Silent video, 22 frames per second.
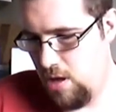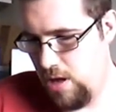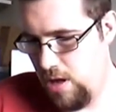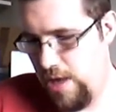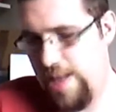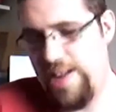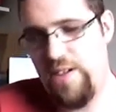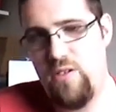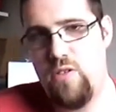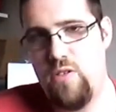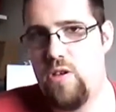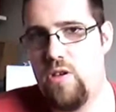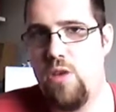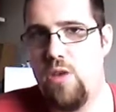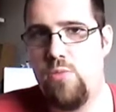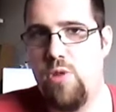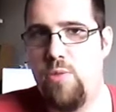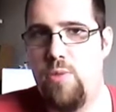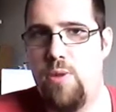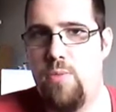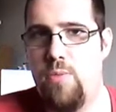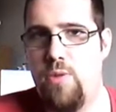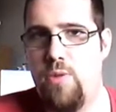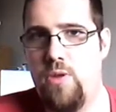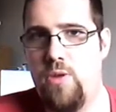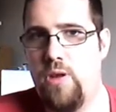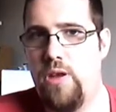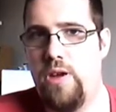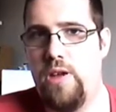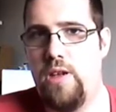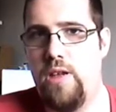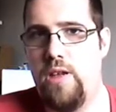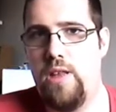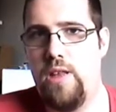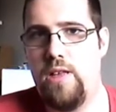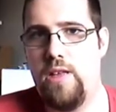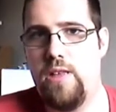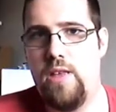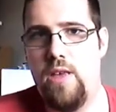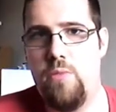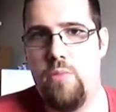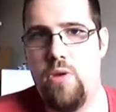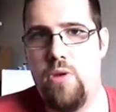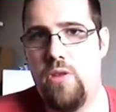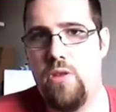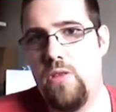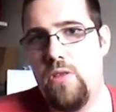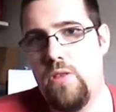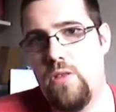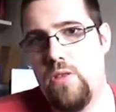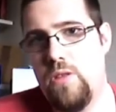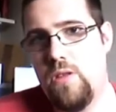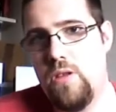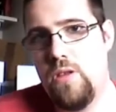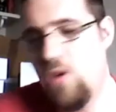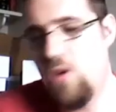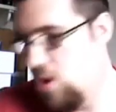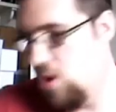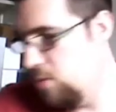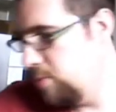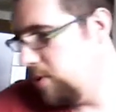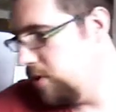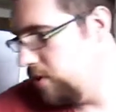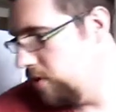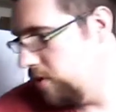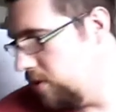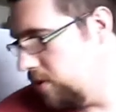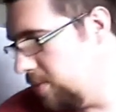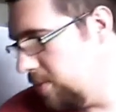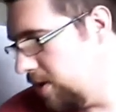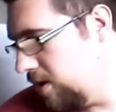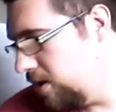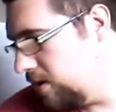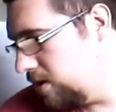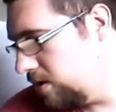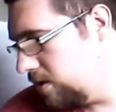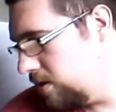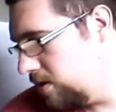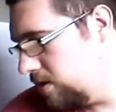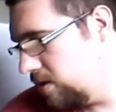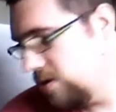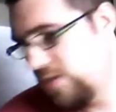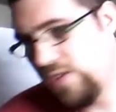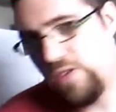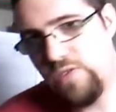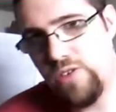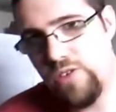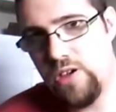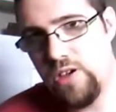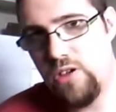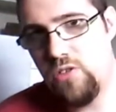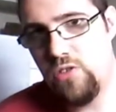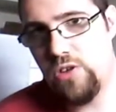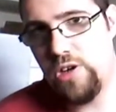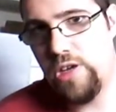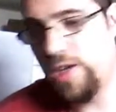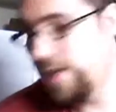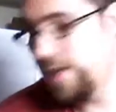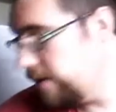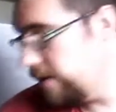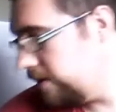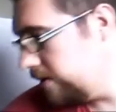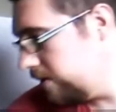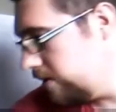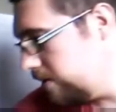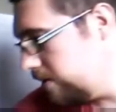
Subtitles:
I know a couple of people that are into that type of comic, so I might see if I can trade it.